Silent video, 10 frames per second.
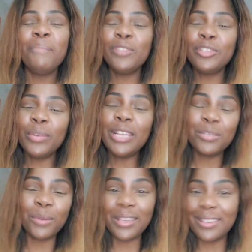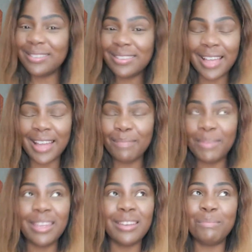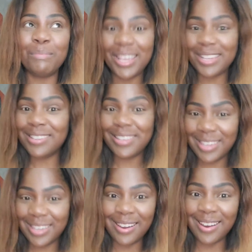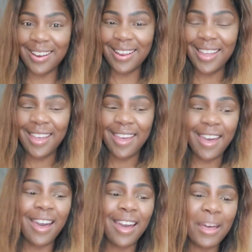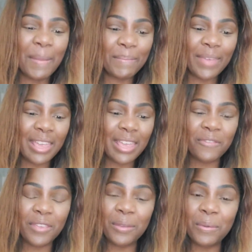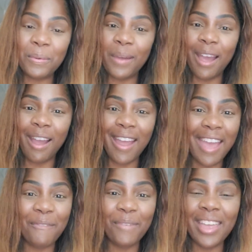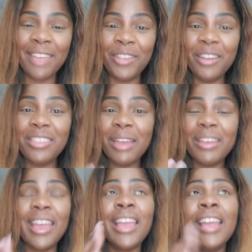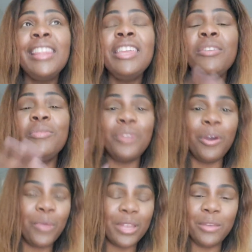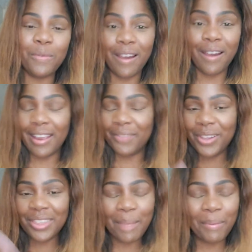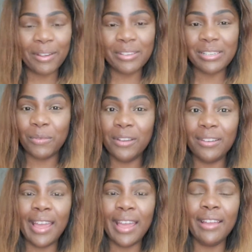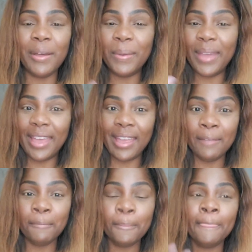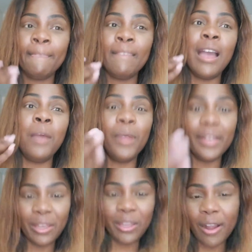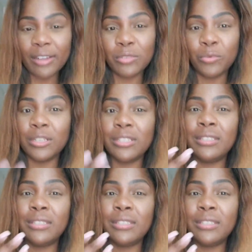2020 is designed to be an amazing year. If you're that, and I think you know where you are, if you're that person where you're like, okay, I'm working hard towards